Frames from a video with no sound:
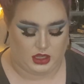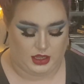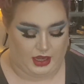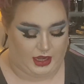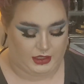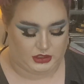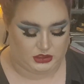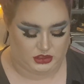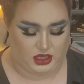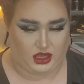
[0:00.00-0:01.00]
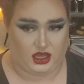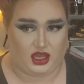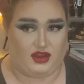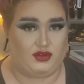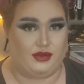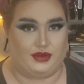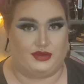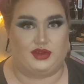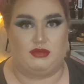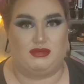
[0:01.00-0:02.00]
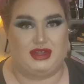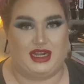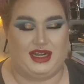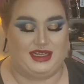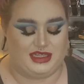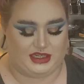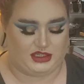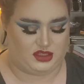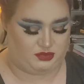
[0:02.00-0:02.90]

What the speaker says: I've got rid of all my black eyeliners